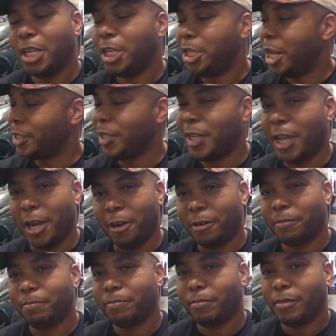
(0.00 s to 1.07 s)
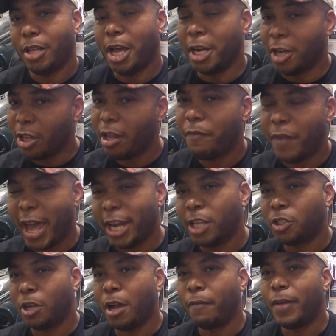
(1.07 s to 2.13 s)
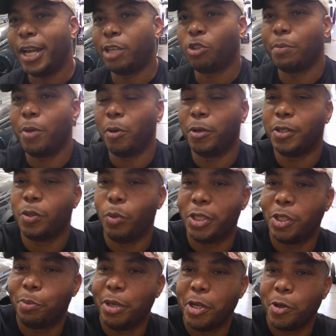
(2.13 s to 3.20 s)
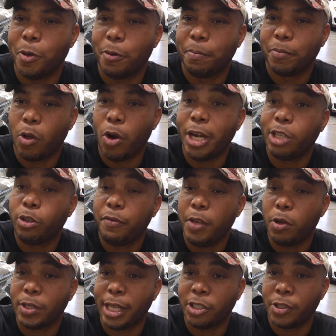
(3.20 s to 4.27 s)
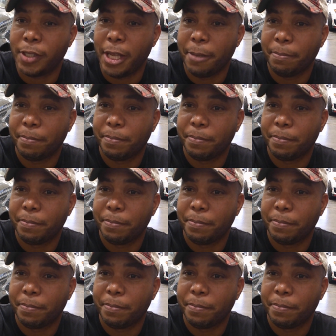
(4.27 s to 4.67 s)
It doesn't care. Another advantage of electric motors, which is pretty cool. Or electric vehicles, I should say.